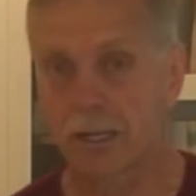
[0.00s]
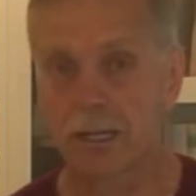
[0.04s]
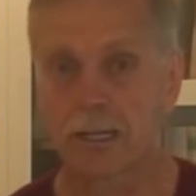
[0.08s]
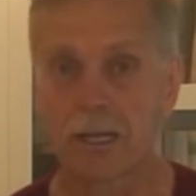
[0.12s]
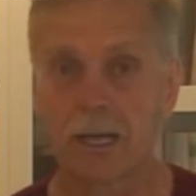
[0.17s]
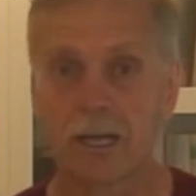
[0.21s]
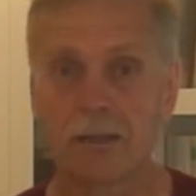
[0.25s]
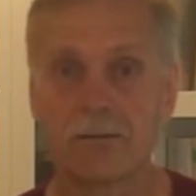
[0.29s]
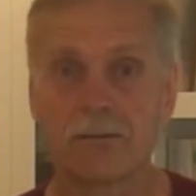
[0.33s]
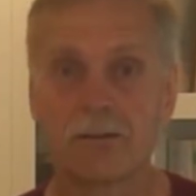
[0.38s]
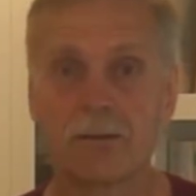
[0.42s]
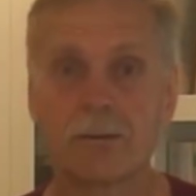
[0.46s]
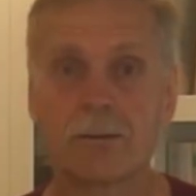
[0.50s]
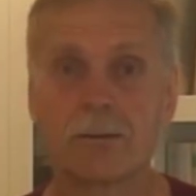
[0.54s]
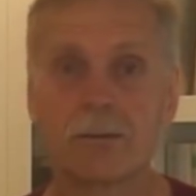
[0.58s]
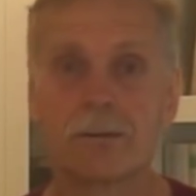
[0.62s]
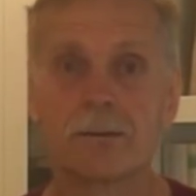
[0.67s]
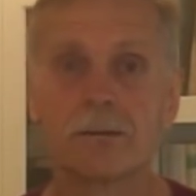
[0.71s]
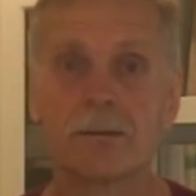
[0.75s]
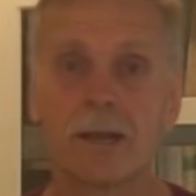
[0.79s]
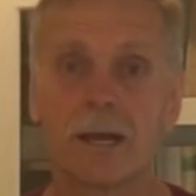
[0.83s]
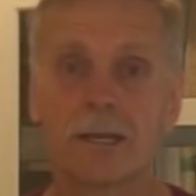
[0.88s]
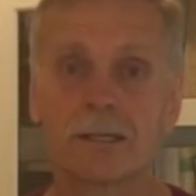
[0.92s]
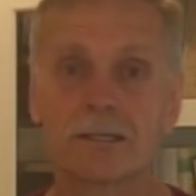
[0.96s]
like I've
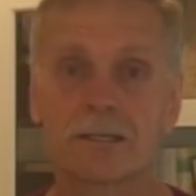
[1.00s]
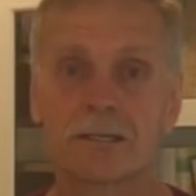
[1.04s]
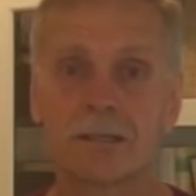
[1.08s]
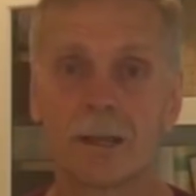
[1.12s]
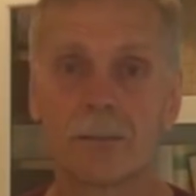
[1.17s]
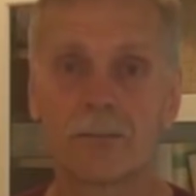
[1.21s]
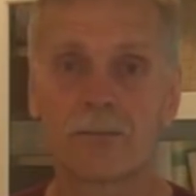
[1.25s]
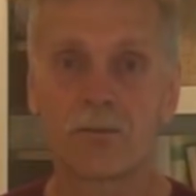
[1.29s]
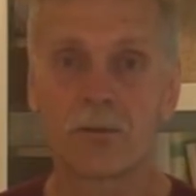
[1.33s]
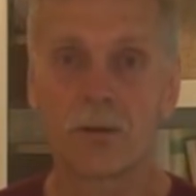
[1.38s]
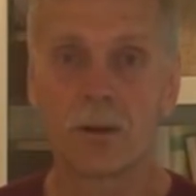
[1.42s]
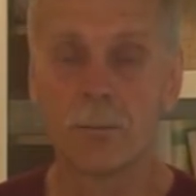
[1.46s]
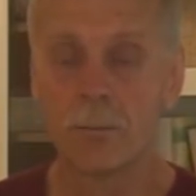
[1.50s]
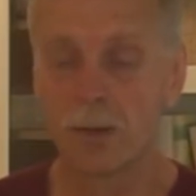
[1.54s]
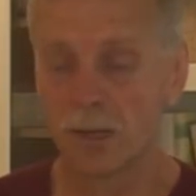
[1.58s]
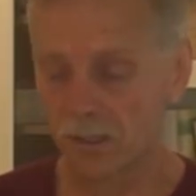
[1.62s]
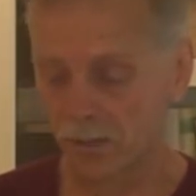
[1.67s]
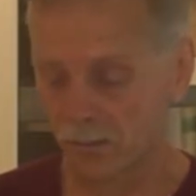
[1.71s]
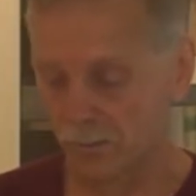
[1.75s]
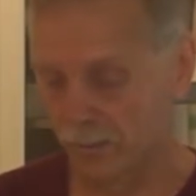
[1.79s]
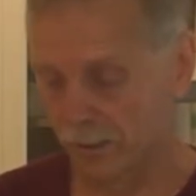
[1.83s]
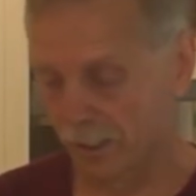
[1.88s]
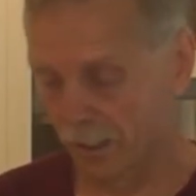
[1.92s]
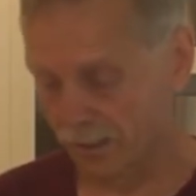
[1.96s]
not slept for a
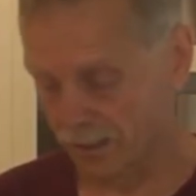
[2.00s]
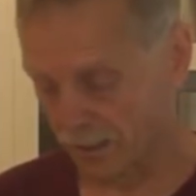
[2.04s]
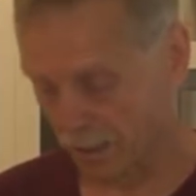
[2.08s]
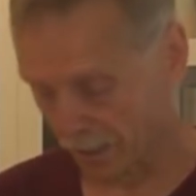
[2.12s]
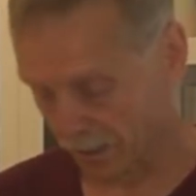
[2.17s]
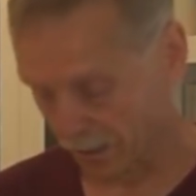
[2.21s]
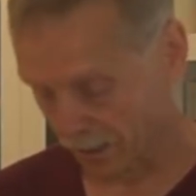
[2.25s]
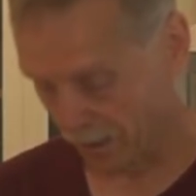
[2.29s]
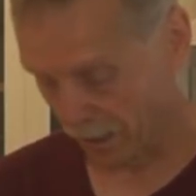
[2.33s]
month, but that's not the